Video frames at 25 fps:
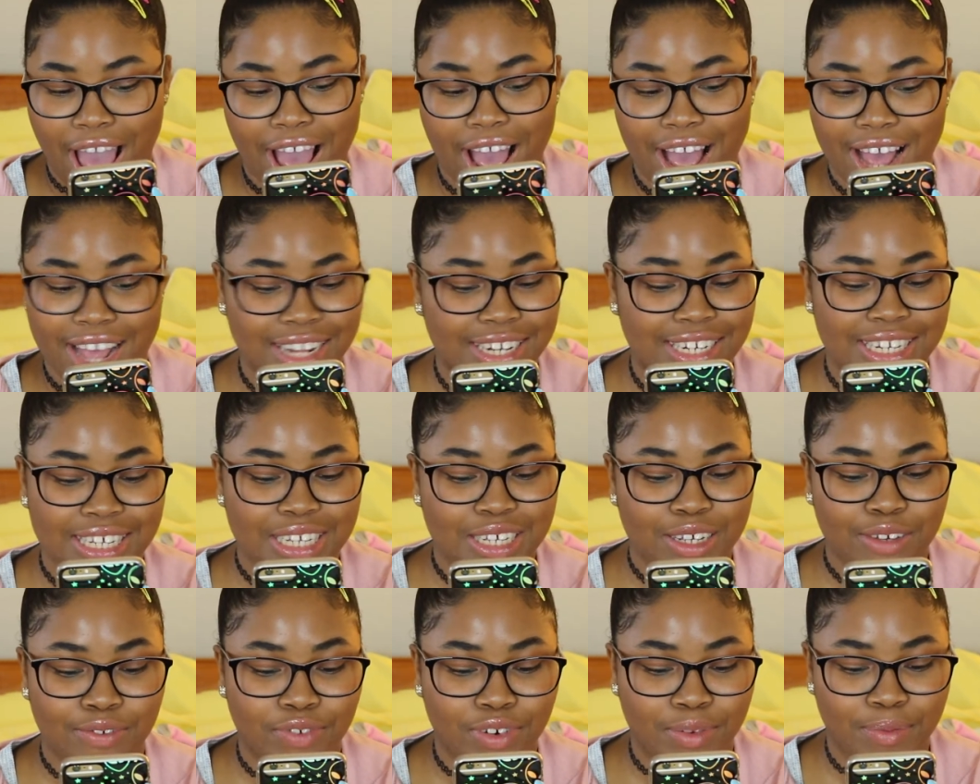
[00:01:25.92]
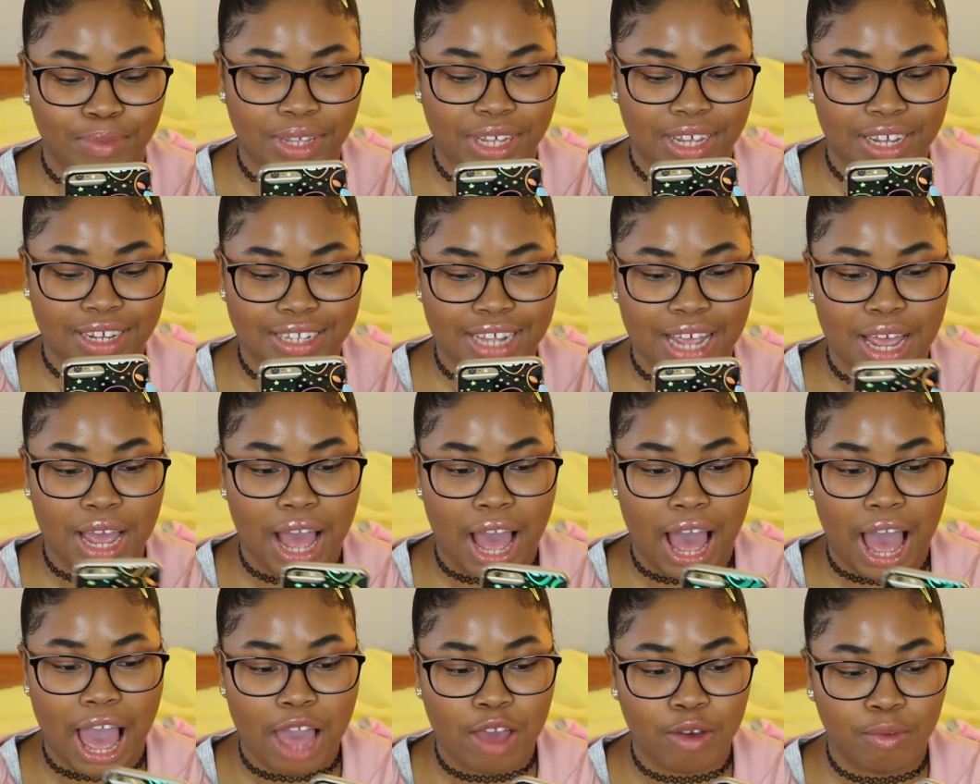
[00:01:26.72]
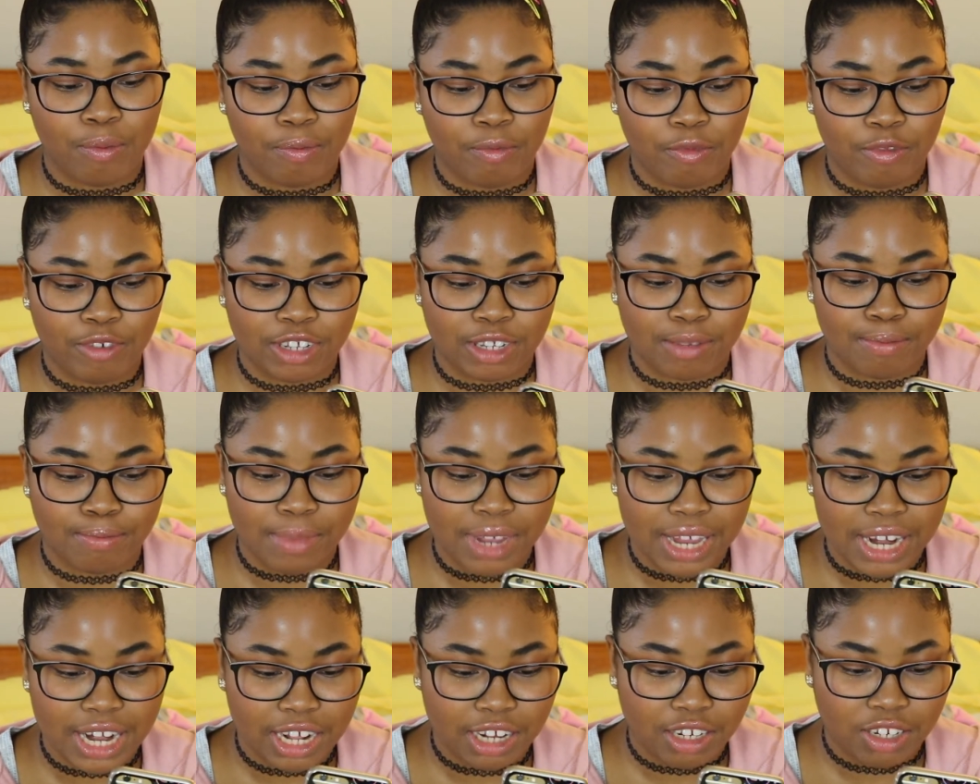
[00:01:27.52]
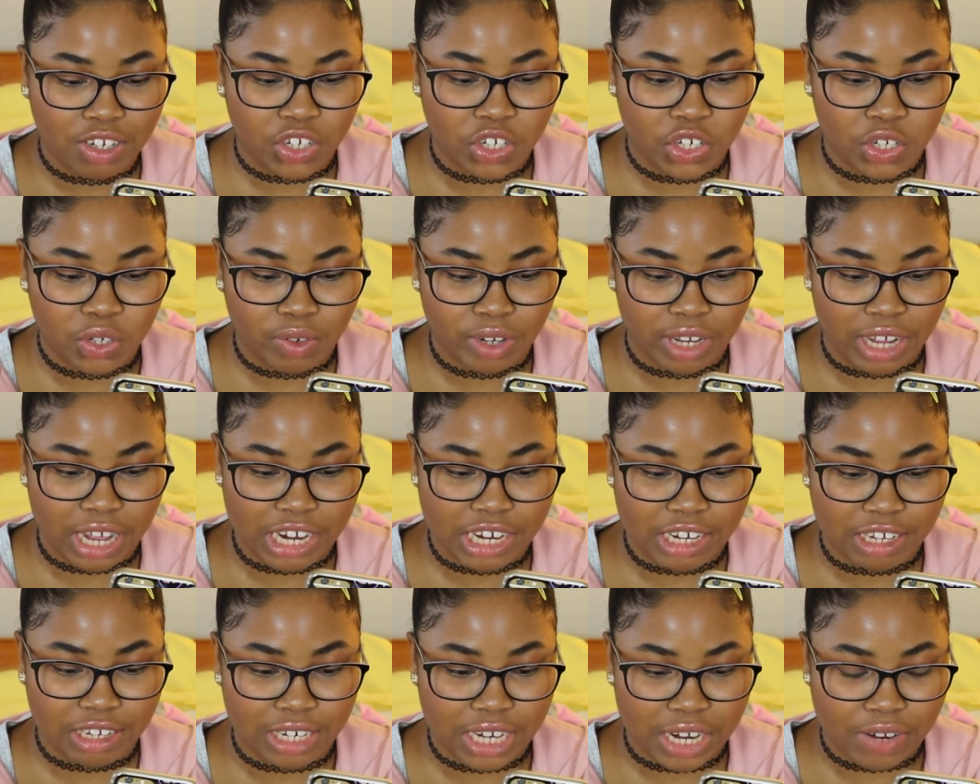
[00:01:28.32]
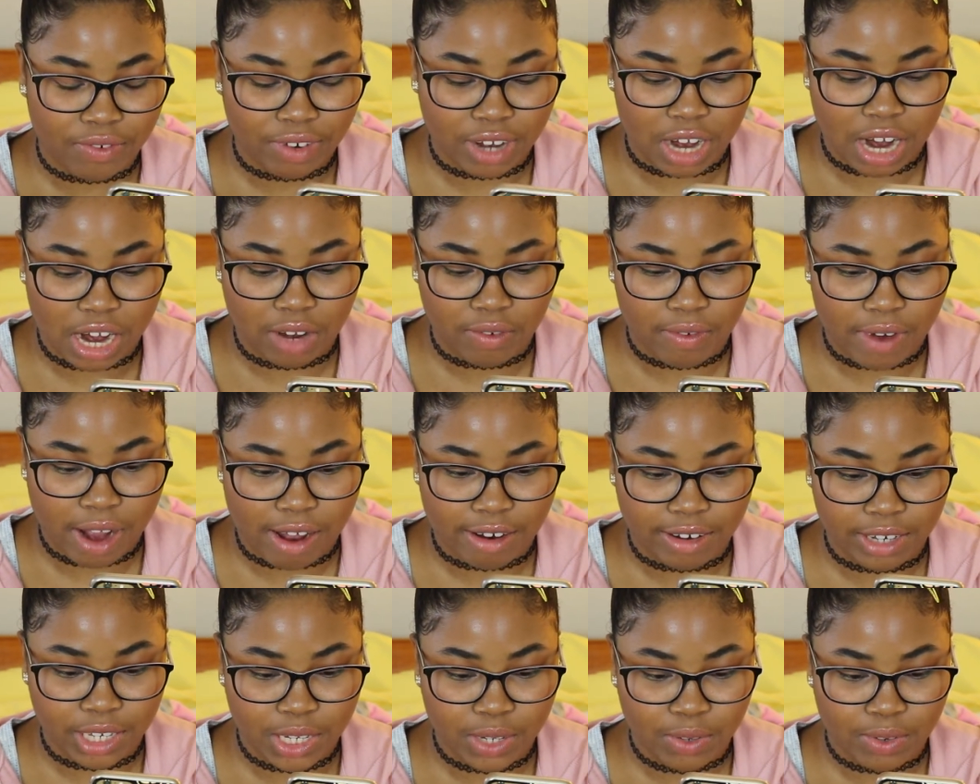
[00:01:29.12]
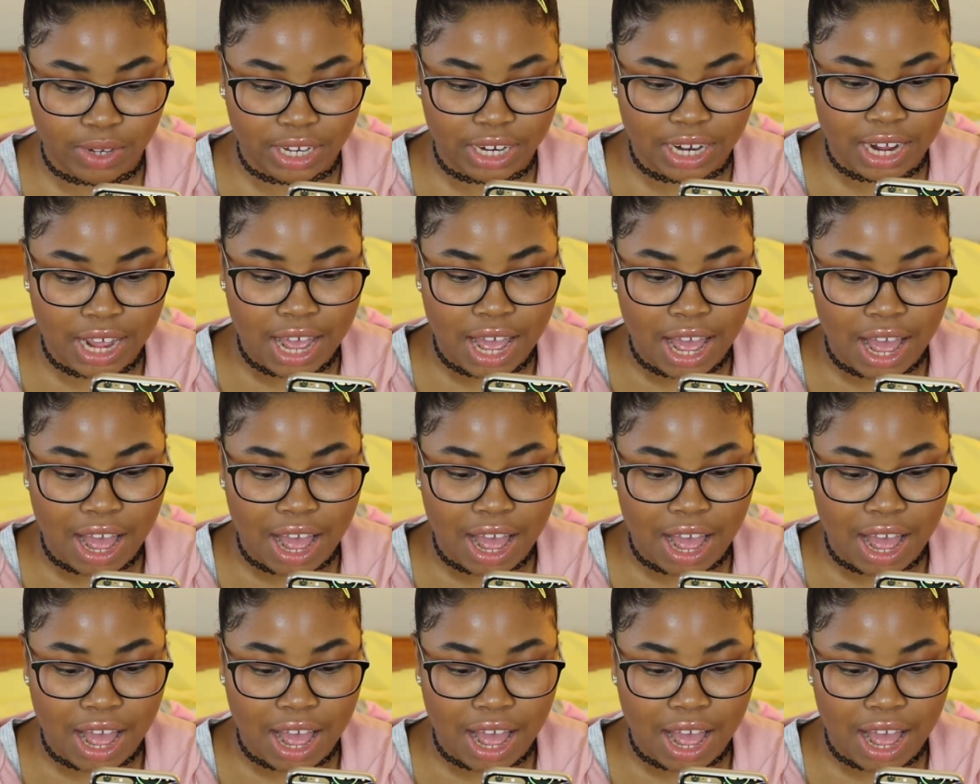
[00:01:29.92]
idea for me, because I was meaning to do it. I just never got around to it.